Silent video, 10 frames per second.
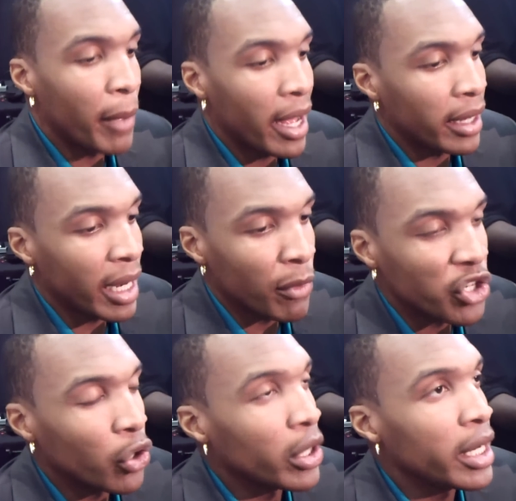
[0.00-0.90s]
bad
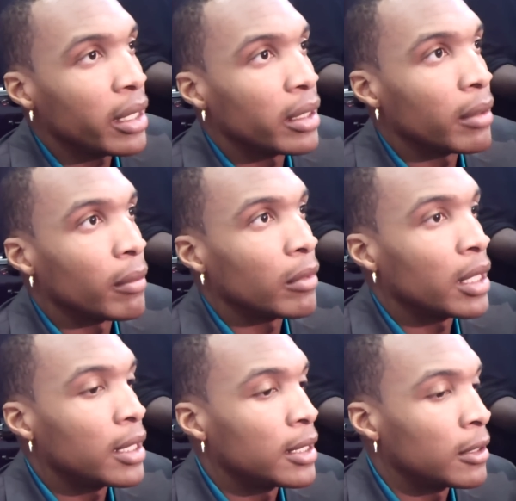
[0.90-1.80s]
immaturity.
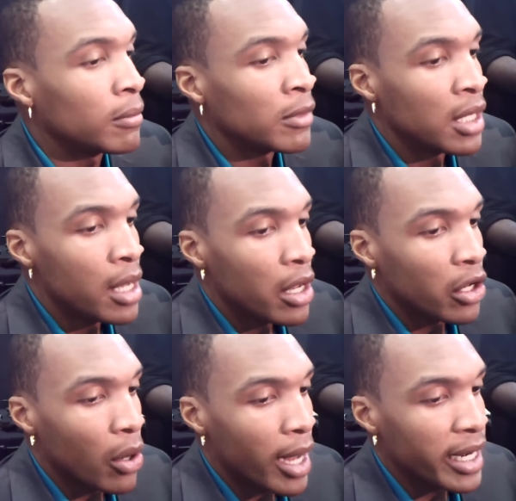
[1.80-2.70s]

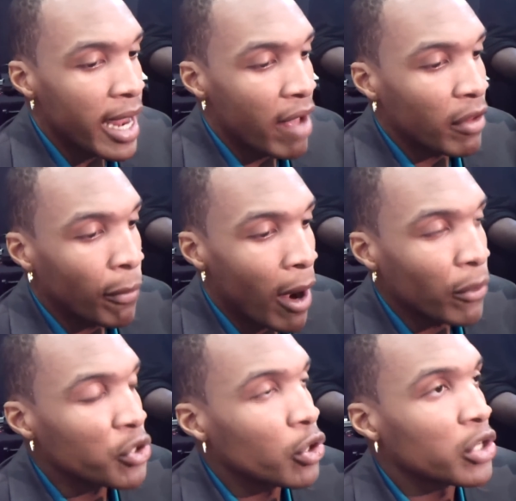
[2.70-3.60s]
I didn't have the
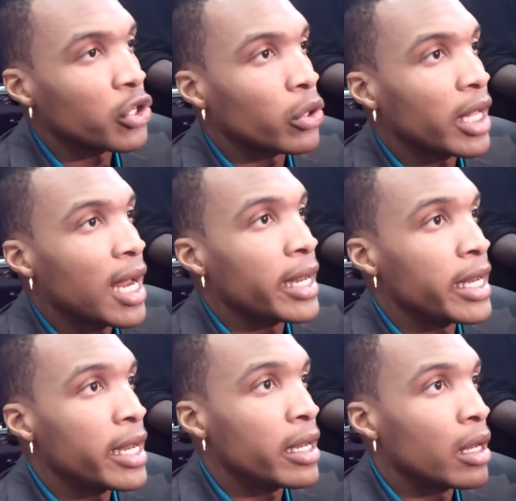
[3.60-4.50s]
proper structure that I
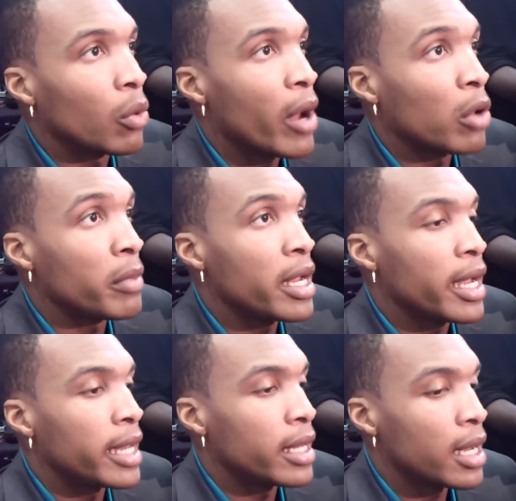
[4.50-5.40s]
needed around me,
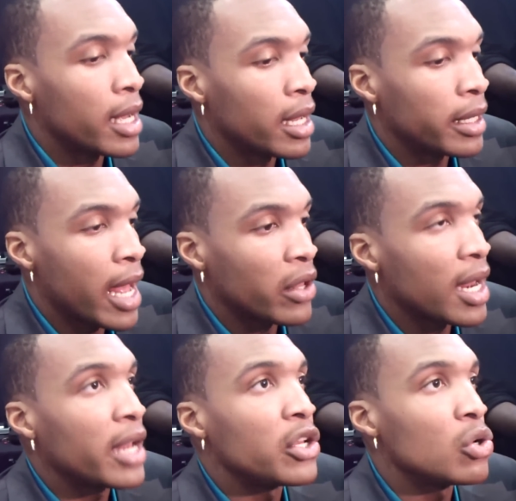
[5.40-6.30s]
and now
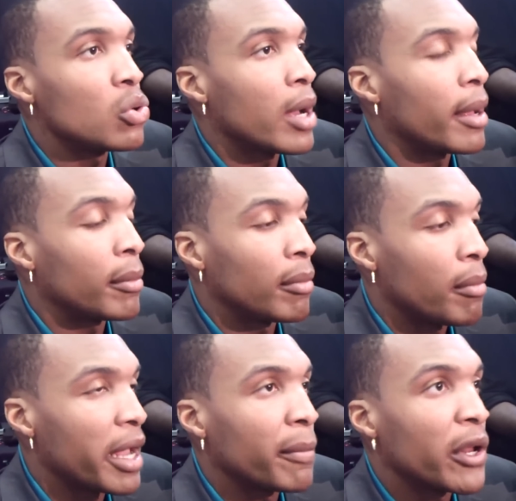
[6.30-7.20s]
that I do, I'm
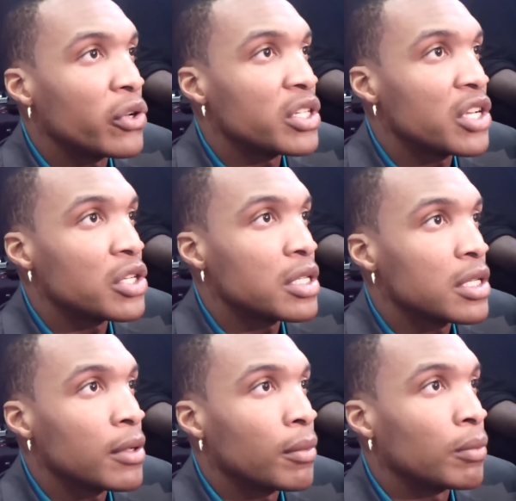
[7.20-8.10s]
making better decisions.